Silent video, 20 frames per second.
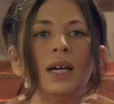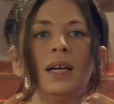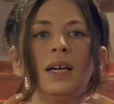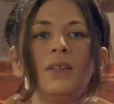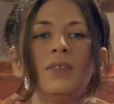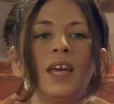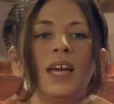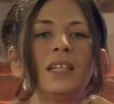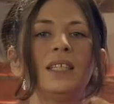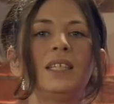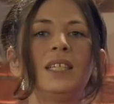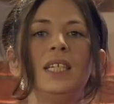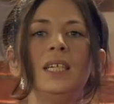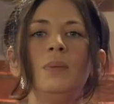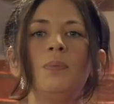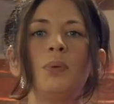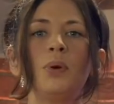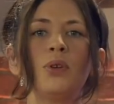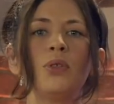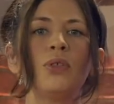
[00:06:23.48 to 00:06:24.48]
that
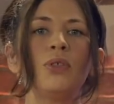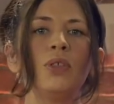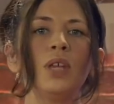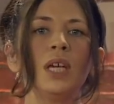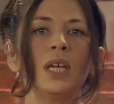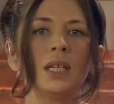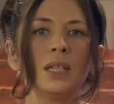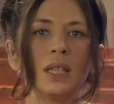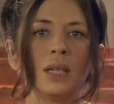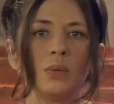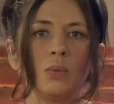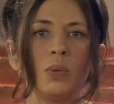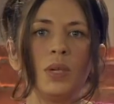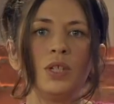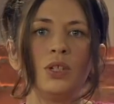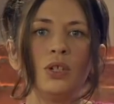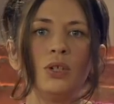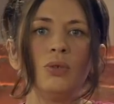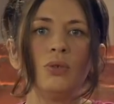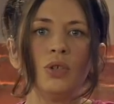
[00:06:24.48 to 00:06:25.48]
deeper thing that
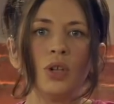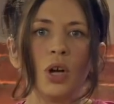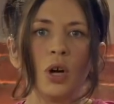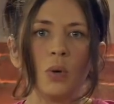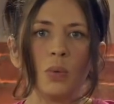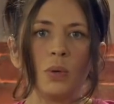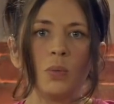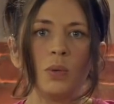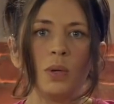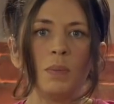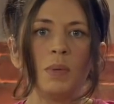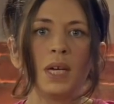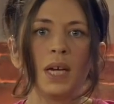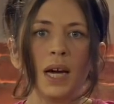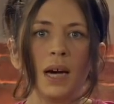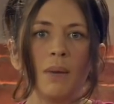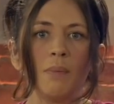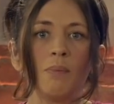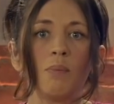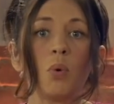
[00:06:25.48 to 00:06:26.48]
we do know when we
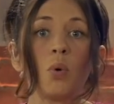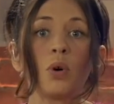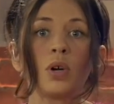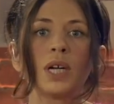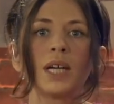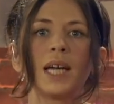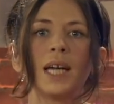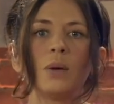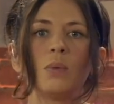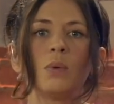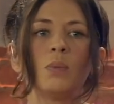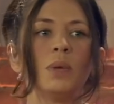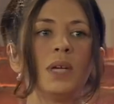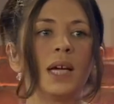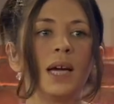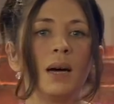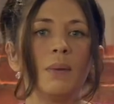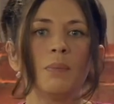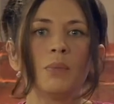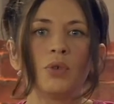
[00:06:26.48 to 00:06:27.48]
become born again, when we
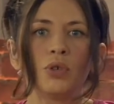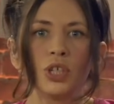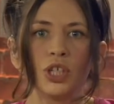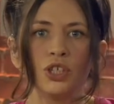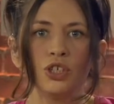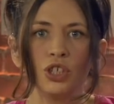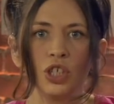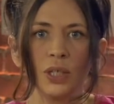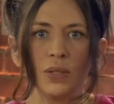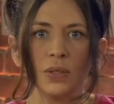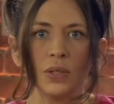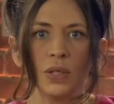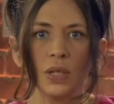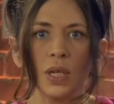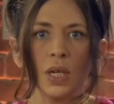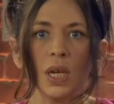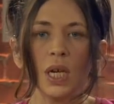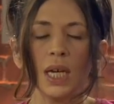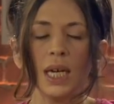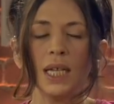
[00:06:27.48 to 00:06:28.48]
become Christians.
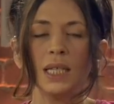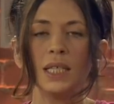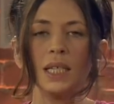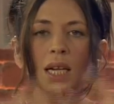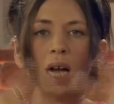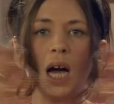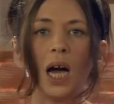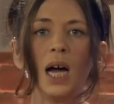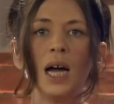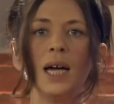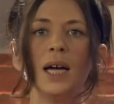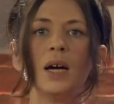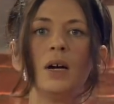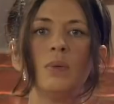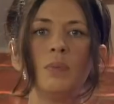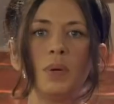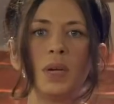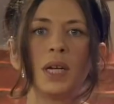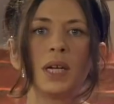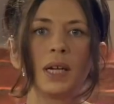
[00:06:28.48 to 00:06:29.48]
It's an
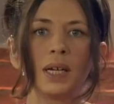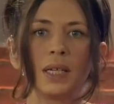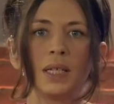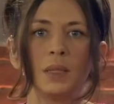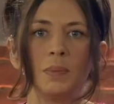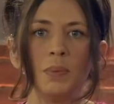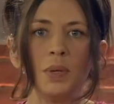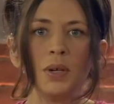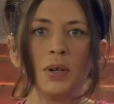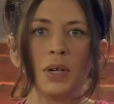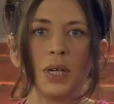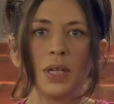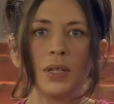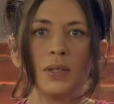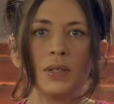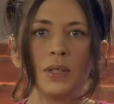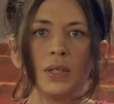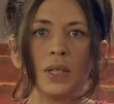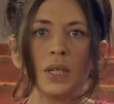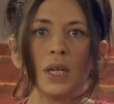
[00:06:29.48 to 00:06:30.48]
eye-opening
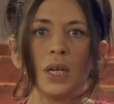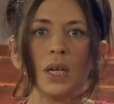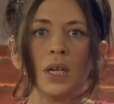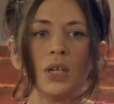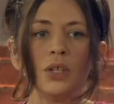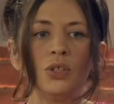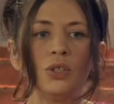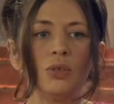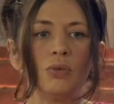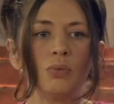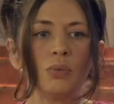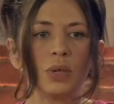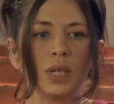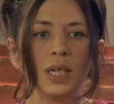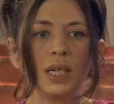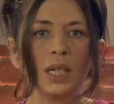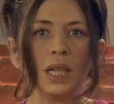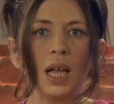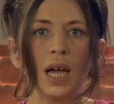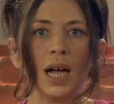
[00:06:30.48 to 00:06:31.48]
experience to
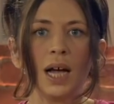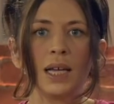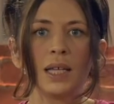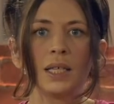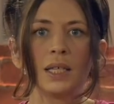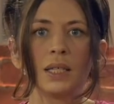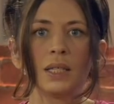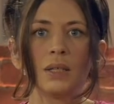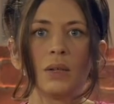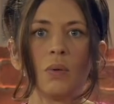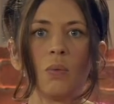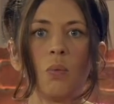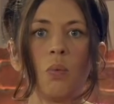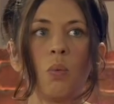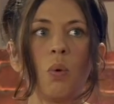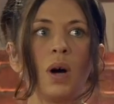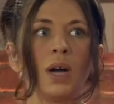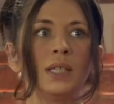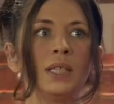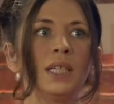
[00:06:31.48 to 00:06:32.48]
realize
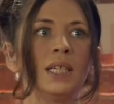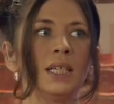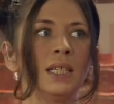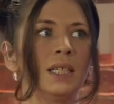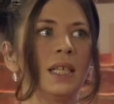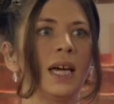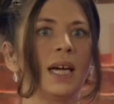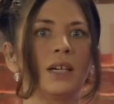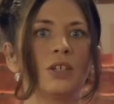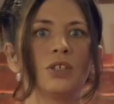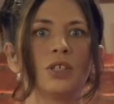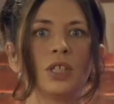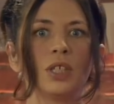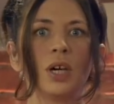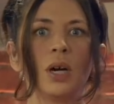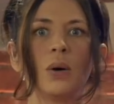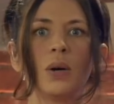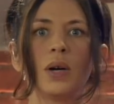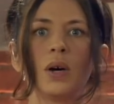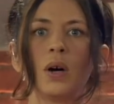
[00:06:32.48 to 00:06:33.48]
what is actually
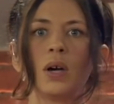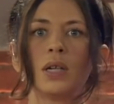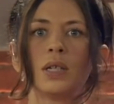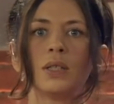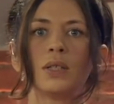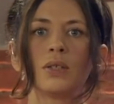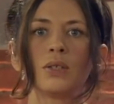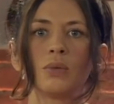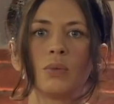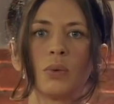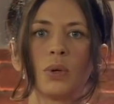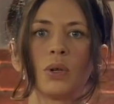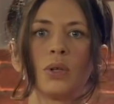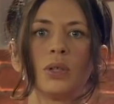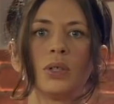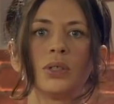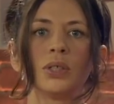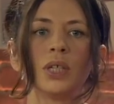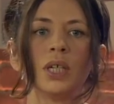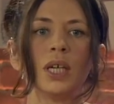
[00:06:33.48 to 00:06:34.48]
going on in this
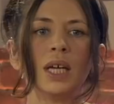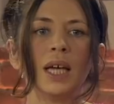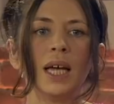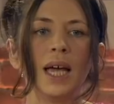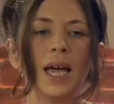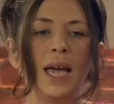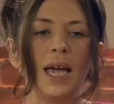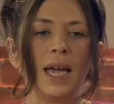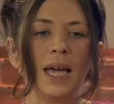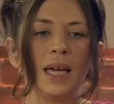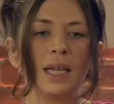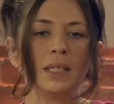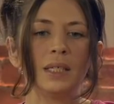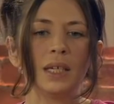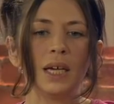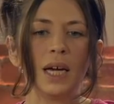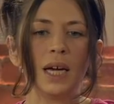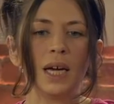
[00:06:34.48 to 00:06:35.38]
world. And,